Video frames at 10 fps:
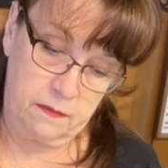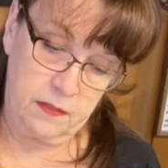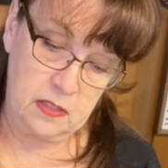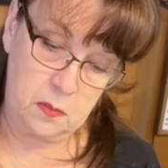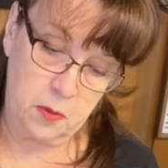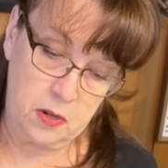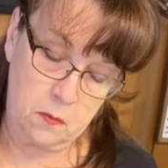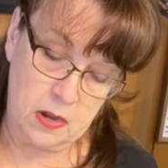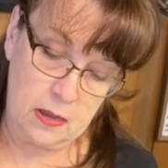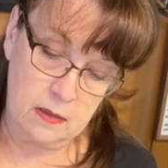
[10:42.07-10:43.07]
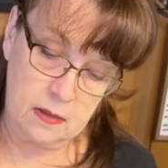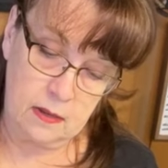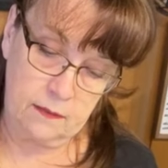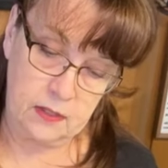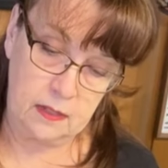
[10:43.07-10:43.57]
I can
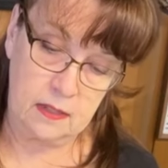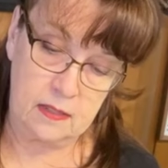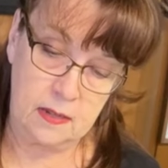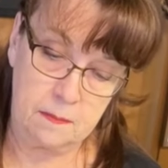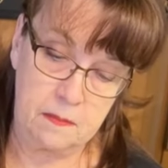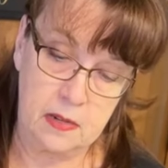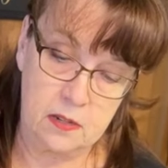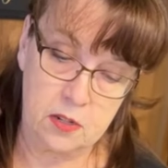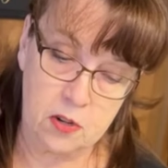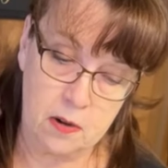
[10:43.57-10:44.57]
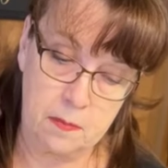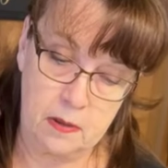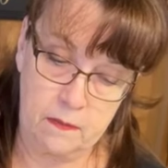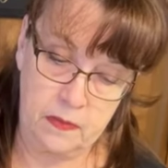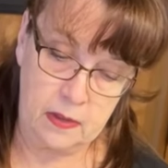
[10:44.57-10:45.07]
pop that out.
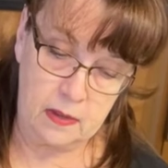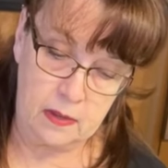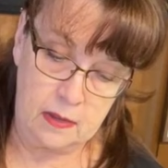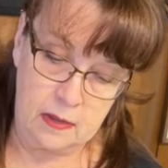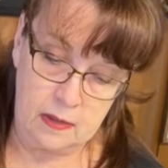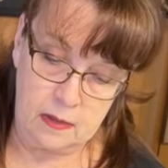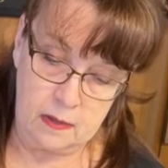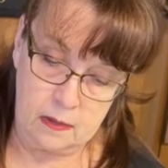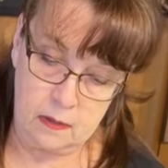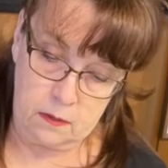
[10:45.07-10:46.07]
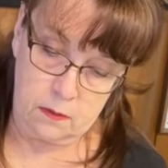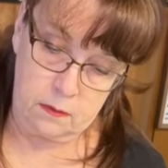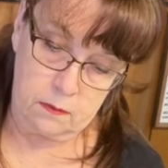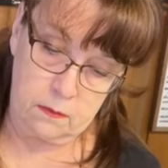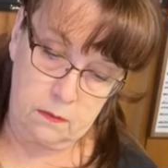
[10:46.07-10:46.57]
Fits pretty
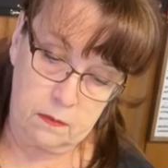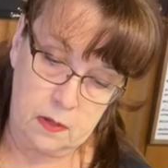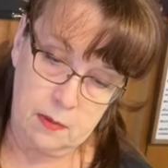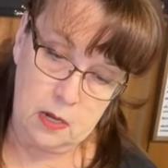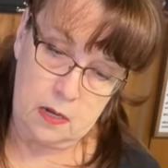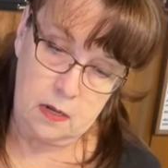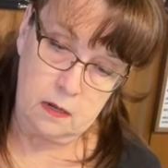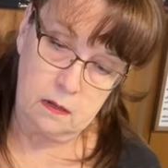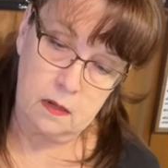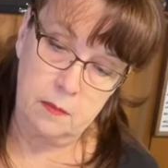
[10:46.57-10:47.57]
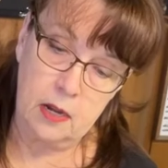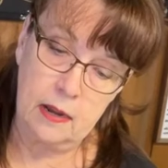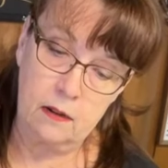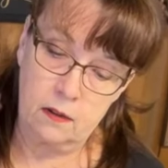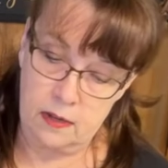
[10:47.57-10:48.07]
well. I have to get something
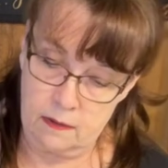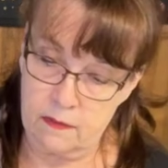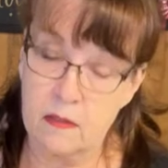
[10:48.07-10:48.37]
sharp.